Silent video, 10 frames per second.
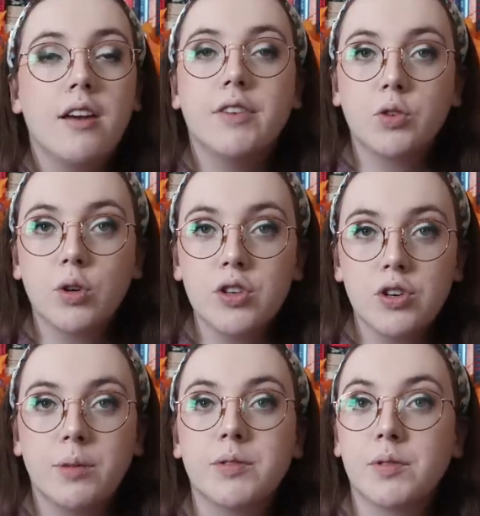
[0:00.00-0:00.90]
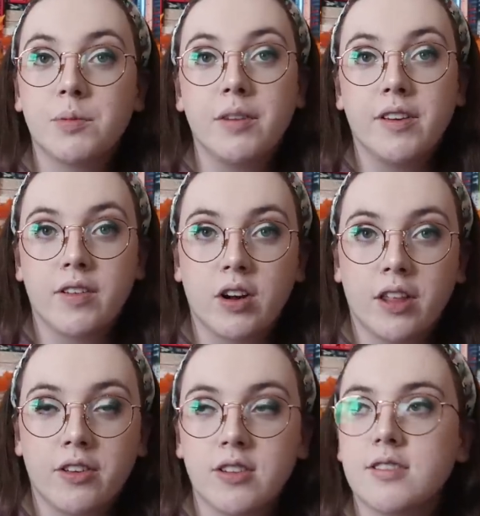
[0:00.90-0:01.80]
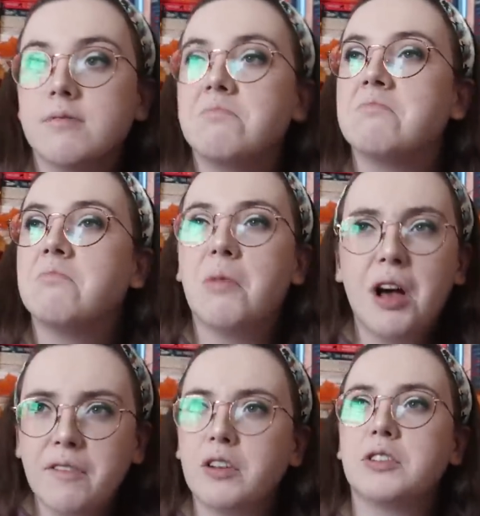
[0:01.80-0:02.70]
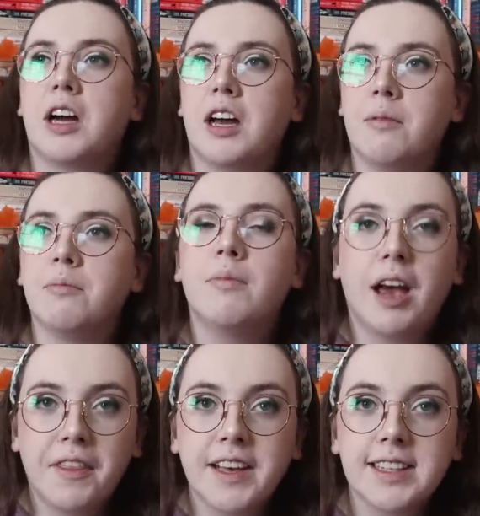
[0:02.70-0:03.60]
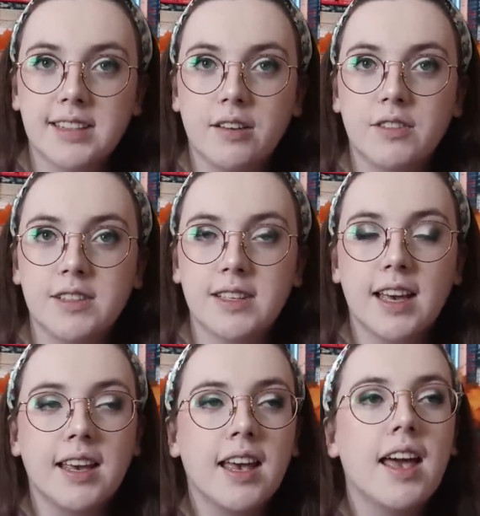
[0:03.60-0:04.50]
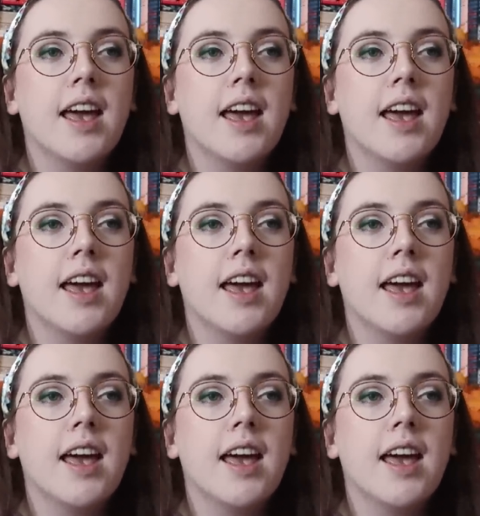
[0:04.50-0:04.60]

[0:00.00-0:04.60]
Victoria Schwab is one of my favorite authors of all time, I think it's safe to say,